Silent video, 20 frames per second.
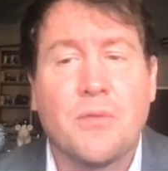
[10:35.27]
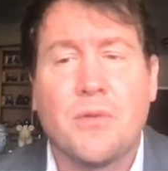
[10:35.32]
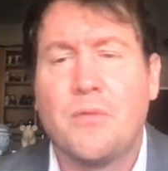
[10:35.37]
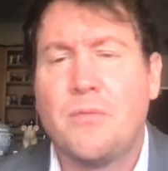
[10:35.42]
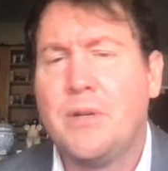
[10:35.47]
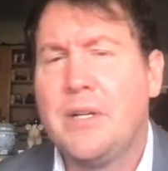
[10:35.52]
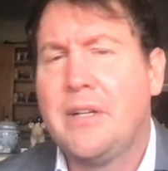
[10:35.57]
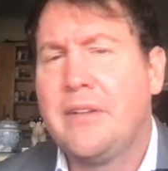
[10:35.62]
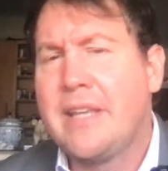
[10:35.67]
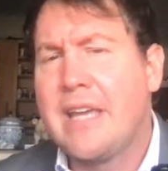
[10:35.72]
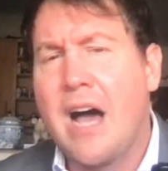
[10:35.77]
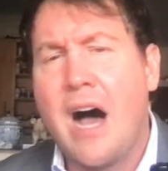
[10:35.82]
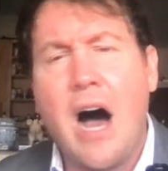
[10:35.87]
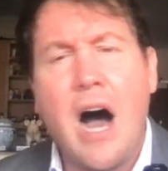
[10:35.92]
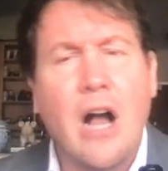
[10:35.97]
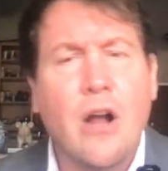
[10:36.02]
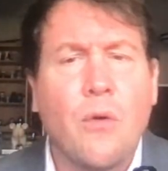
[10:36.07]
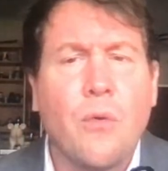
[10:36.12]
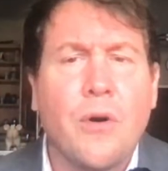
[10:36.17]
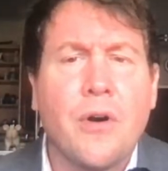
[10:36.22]
We're really
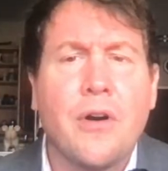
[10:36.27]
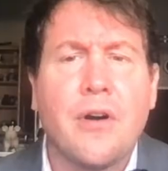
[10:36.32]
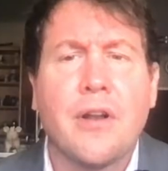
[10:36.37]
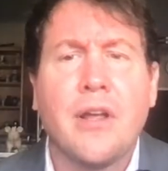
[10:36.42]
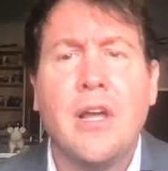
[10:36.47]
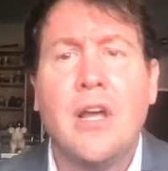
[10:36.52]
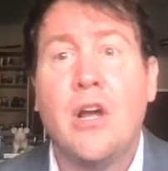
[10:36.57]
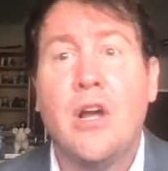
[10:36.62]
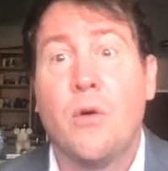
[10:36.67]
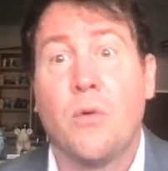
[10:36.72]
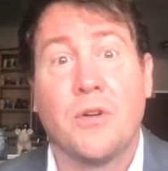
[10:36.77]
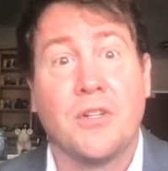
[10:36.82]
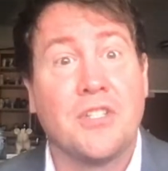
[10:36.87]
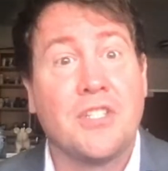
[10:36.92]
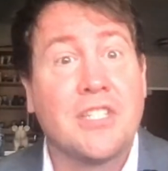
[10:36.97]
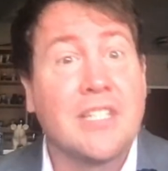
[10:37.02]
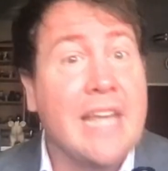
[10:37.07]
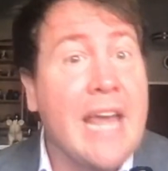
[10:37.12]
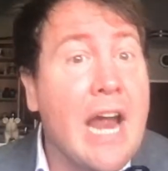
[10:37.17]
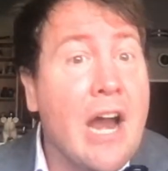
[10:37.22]
awkward. We're
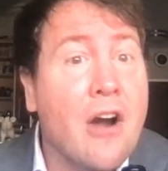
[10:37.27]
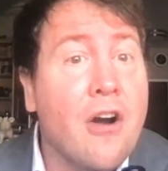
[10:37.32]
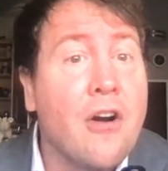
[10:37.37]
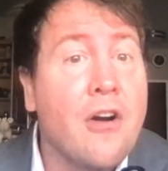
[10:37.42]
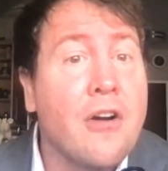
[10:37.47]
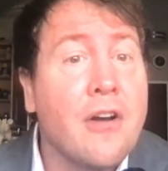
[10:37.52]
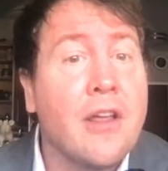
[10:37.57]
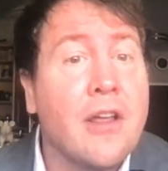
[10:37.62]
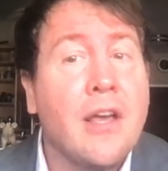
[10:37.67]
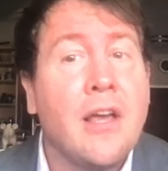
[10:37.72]
scared,